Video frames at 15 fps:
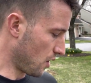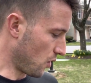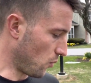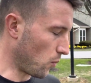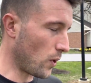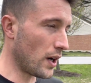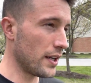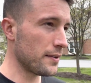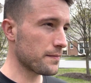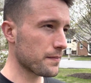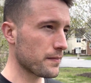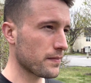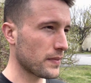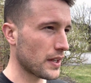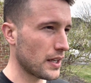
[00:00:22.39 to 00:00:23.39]
One
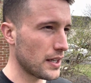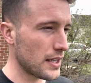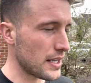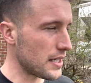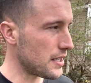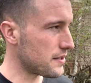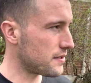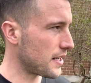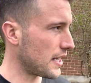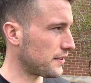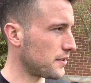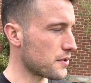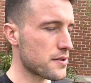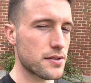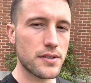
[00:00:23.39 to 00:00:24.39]
is that
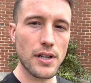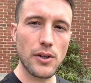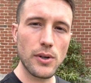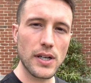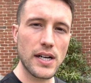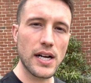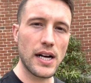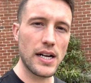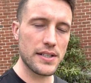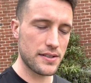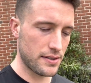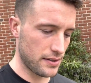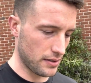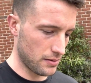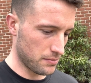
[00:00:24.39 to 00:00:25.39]
they're so
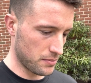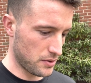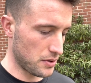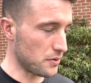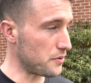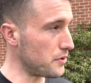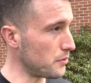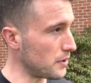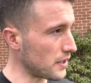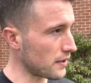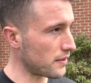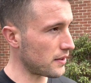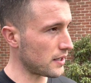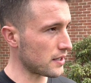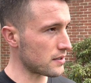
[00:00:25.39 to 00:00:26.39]
accustomed to doing
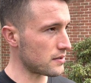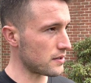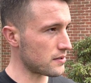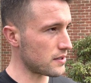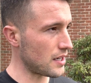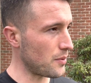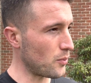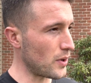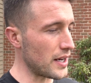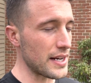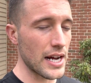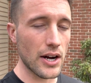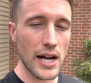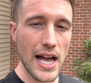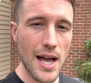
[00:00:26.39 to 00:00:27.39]
things the same way.
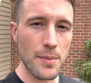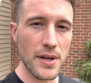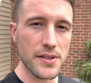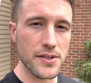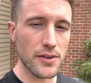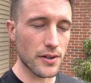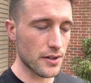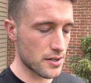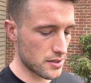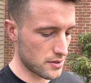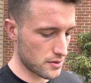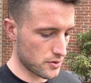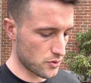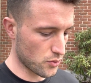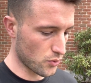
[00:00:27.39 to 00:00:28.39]
Now, habits are
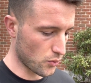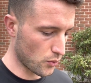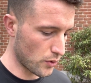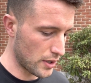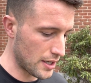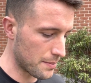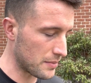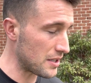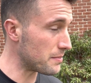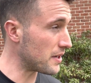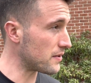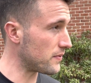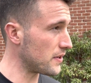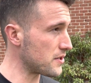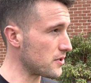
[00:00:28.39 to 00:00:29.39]
extremely
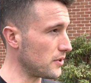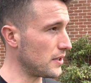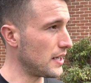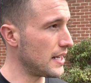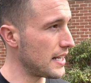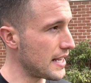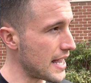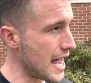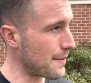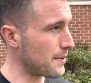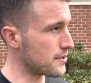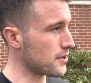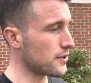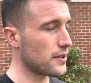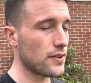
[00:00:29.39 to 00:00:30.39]
beneficial.
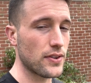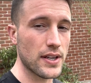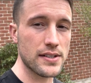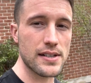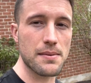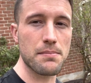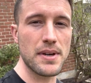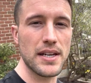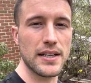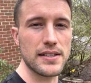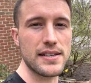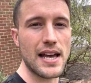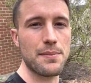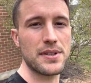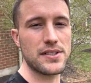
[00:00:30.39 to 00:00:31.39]
Habits are the things that make
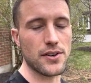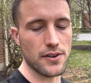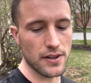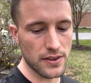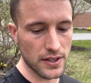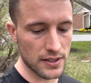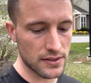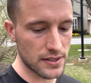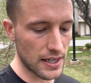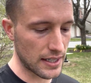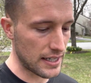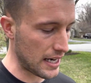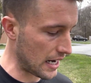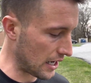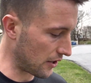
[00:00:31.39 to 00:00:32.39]
us. Habits are the things that
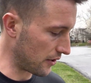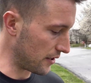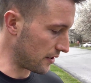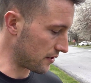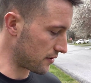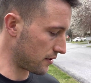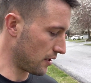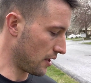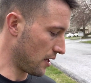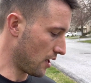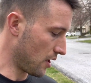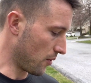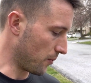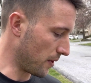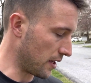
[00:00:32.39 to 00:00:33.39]
carry us
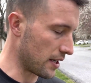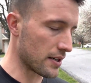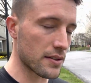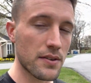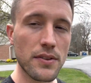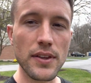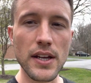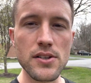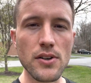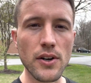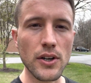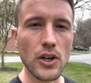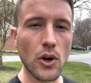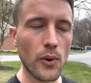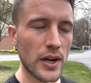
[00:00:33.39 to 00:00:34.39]
when things
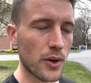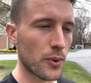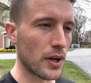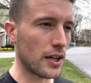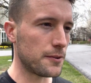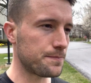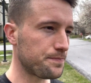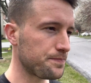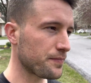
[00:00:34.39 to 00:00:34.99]
aren't going well.